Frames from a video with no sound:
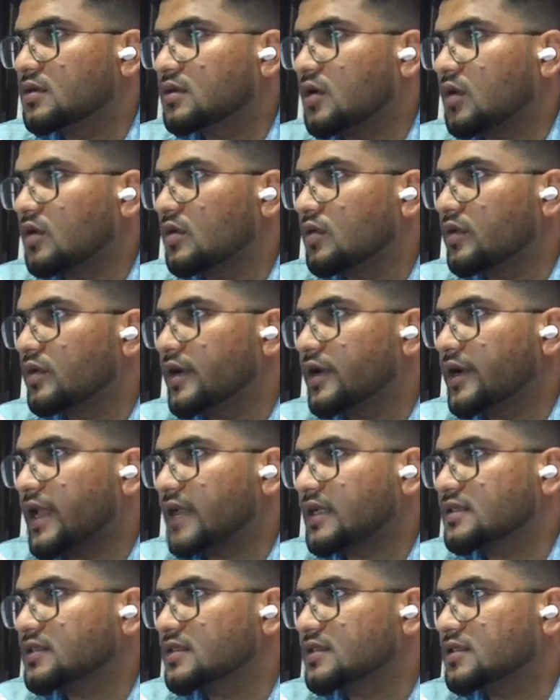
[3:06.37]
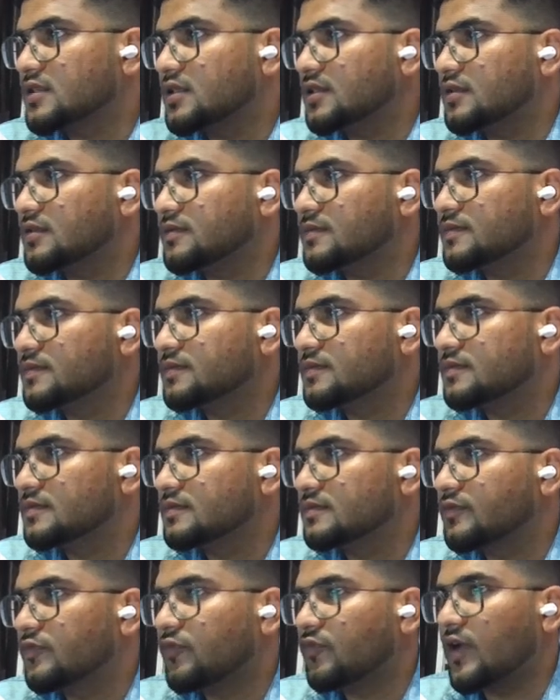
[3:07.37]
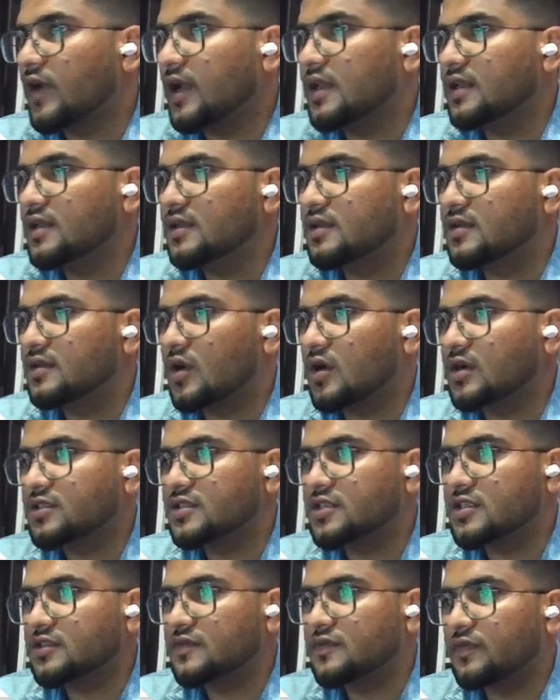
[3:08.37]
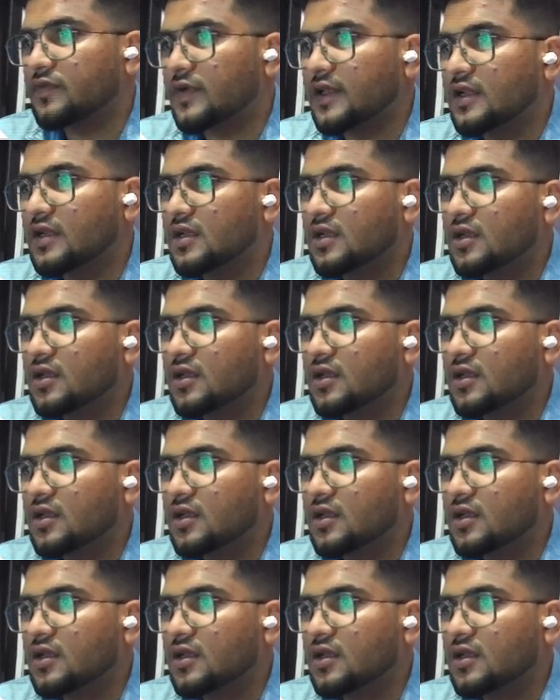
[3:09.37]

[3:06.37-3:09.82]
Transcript: downloaded access key file .csv file.